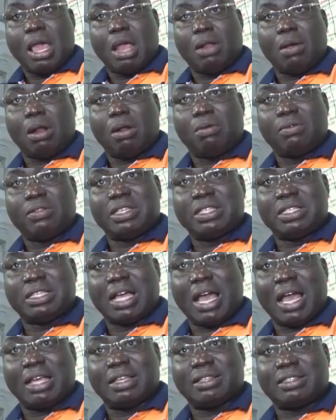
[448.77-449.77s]
And one of these
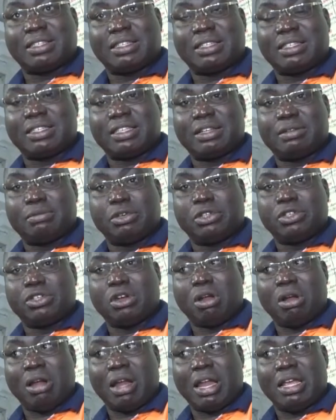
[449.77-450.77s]
guys is in
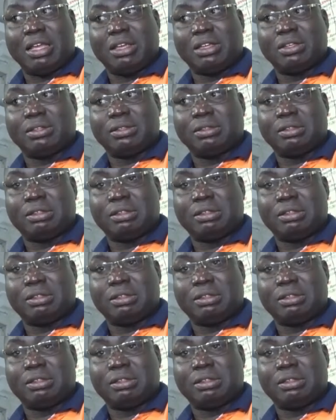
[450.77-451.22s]
Bunyore.